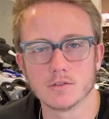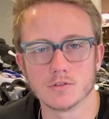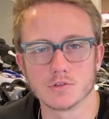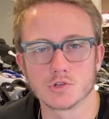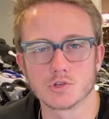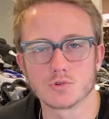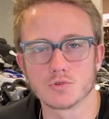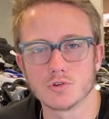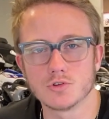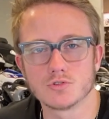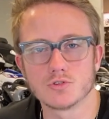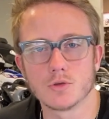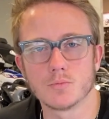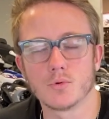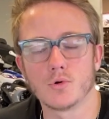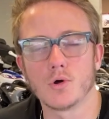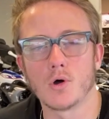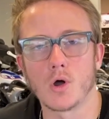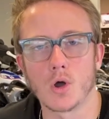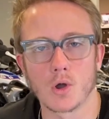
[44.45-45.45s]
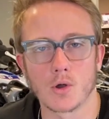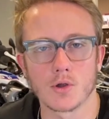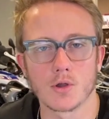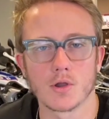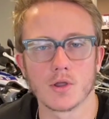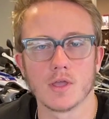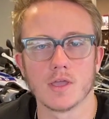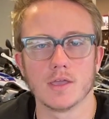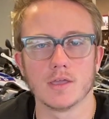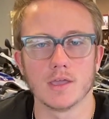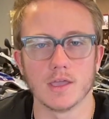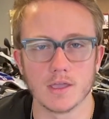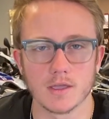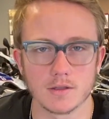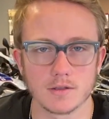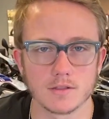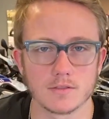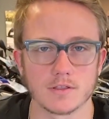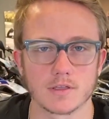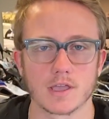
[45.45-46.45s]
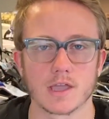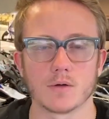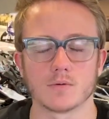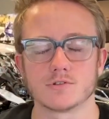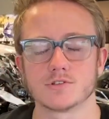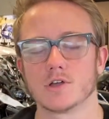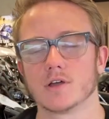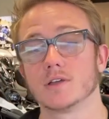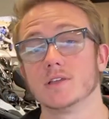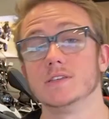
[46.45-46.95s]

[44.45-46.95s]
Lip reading: the Street Triple R, and the Kawasaki